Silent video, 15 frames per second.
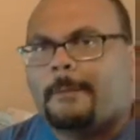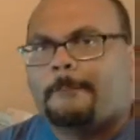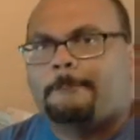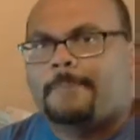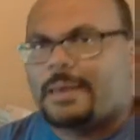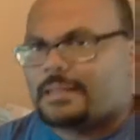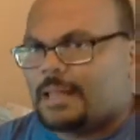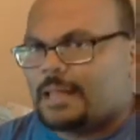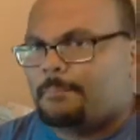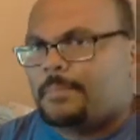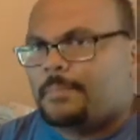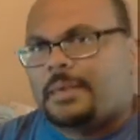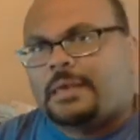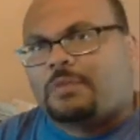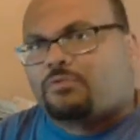may not
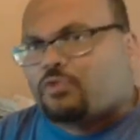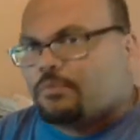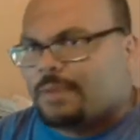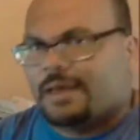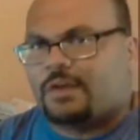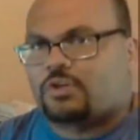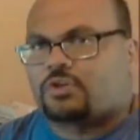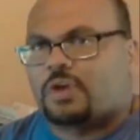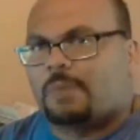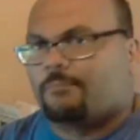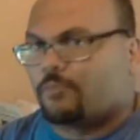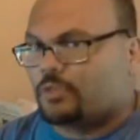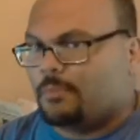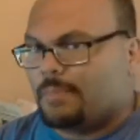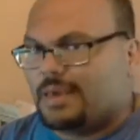be too bad a shape
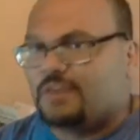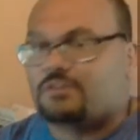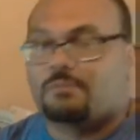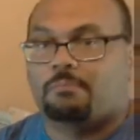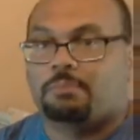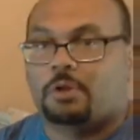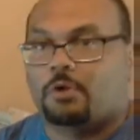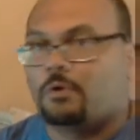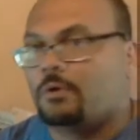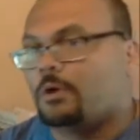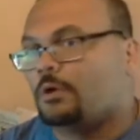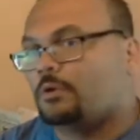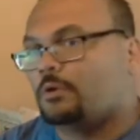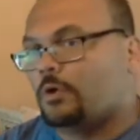for the maize and blue.